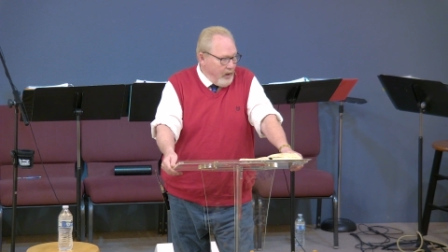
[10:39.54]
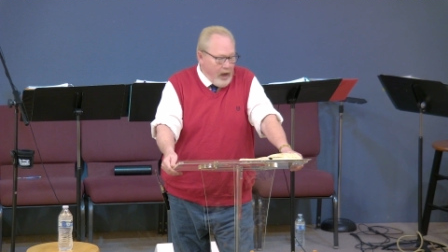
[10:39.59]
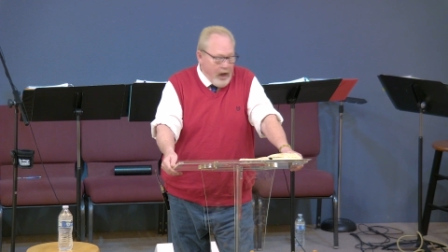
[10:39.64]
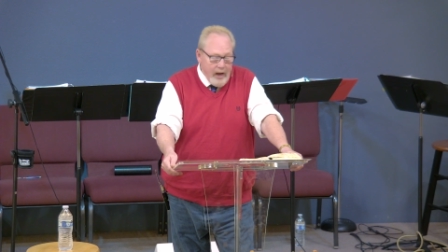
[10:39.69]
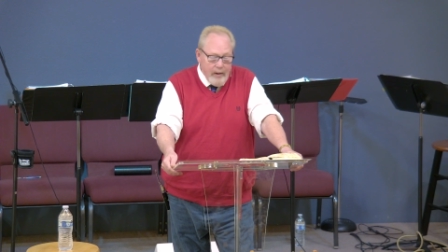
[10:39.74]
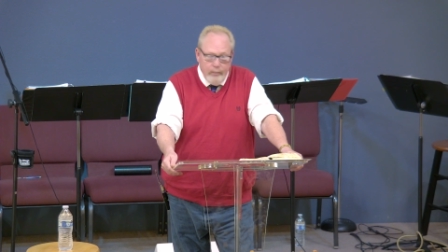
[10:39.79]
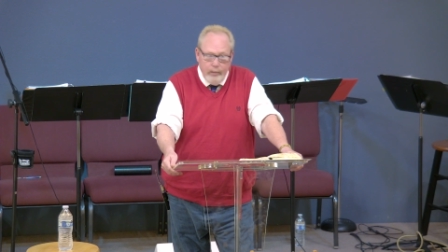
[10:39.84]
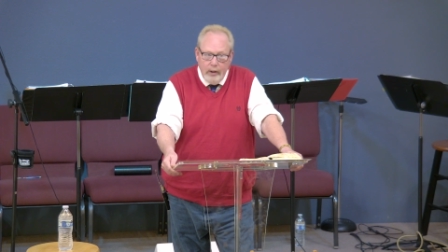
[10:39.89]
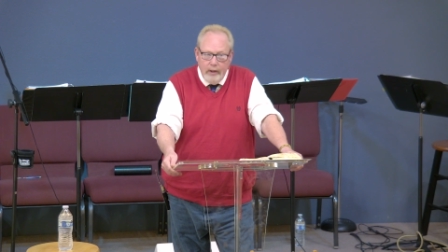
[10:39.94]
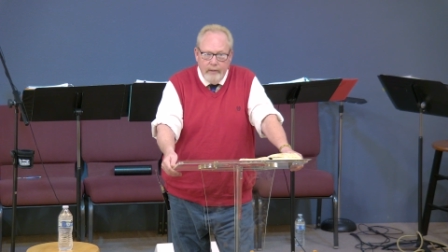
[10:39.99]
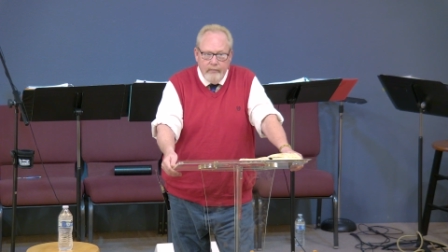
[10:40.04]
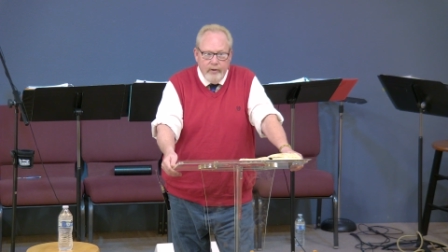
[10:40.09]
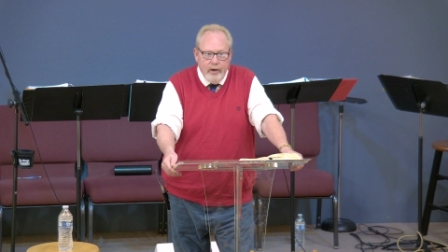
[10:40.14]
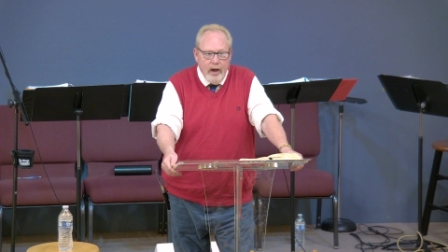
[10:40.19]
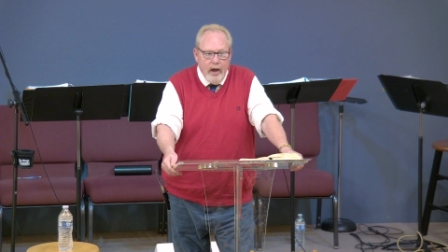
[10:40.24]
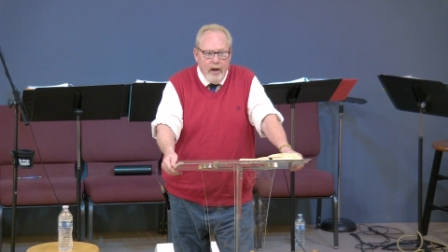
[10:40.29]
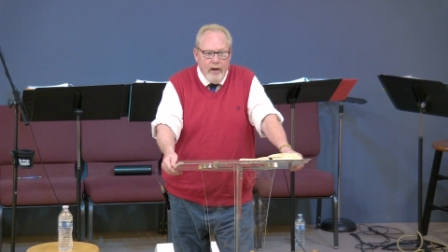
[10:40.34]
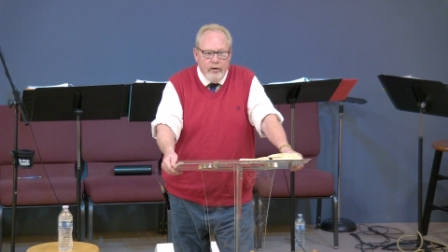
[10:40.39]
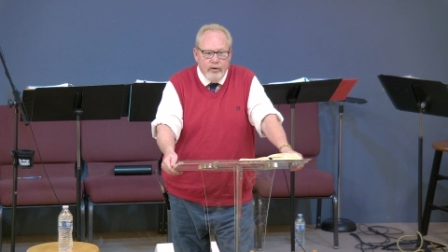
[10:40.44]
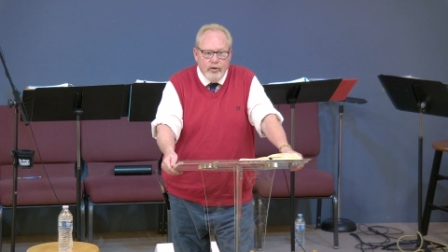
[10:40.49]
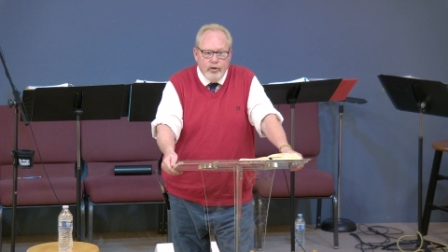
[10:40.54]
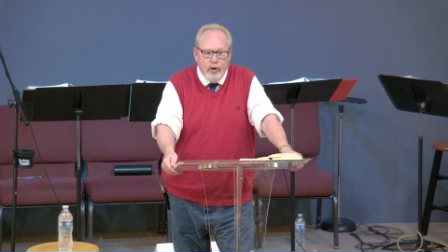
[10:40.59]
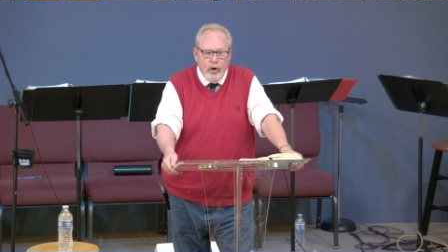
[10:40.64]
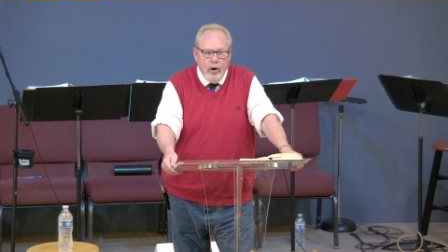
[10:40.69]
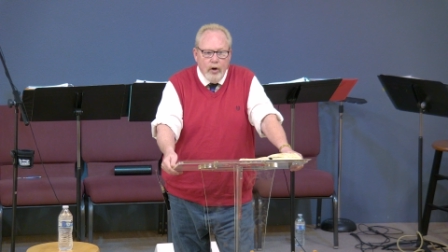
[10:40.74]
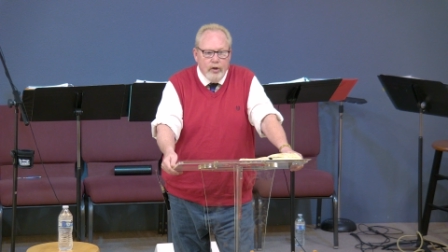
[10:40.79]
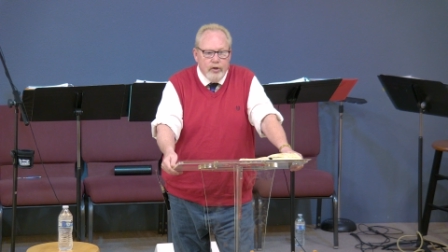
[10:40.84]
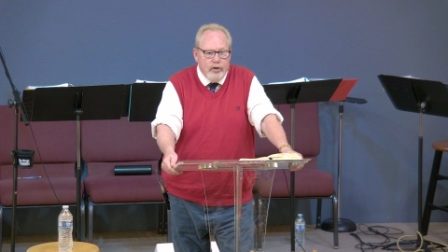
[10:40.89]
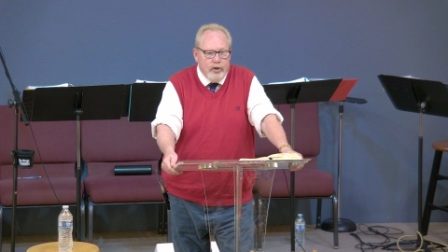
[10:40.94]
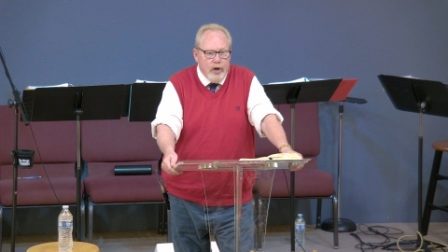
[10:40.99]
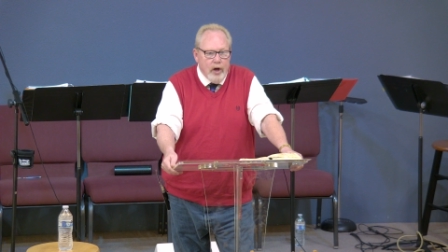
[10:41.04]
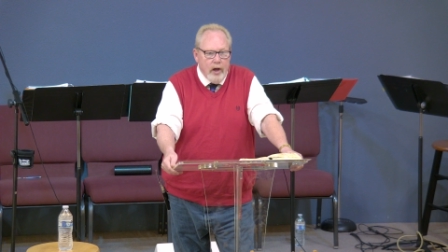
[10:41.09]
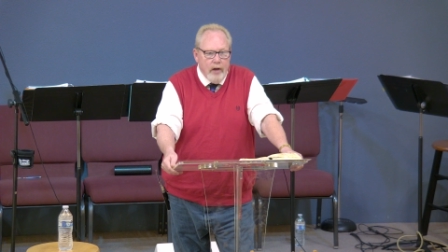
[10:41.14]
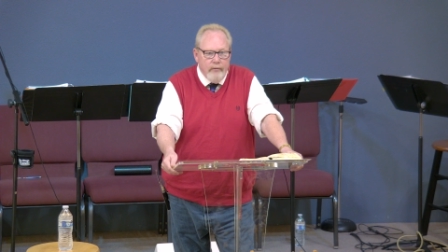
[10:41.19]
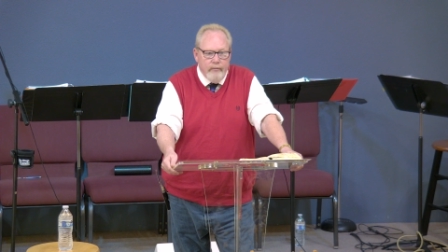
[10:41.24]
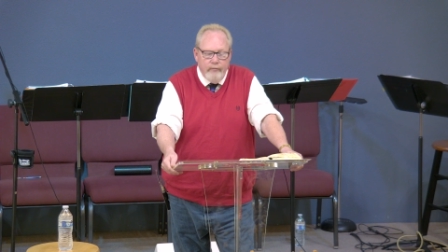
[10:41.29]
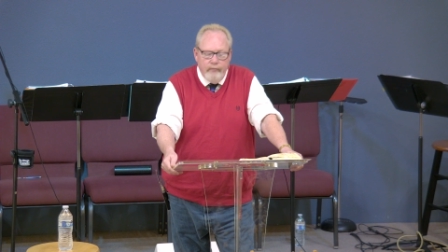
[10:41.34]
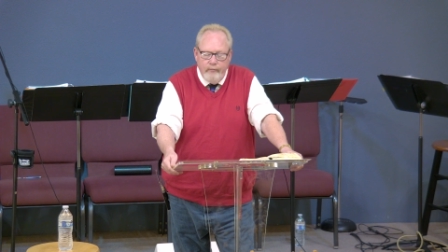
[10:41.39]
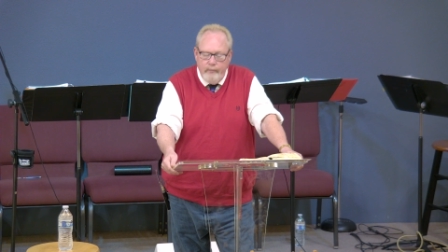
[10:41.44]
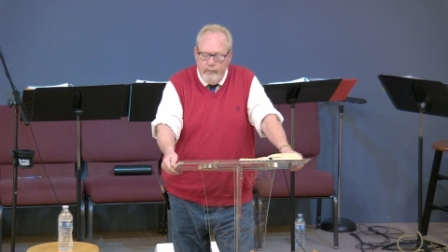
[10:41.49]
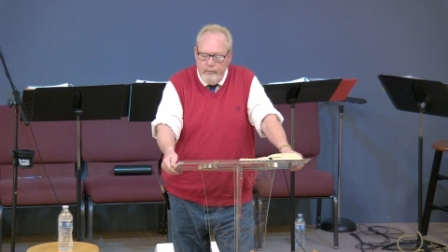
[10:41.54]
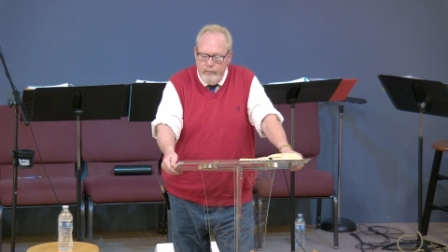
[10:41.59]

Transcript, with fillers: I believe God has charged, God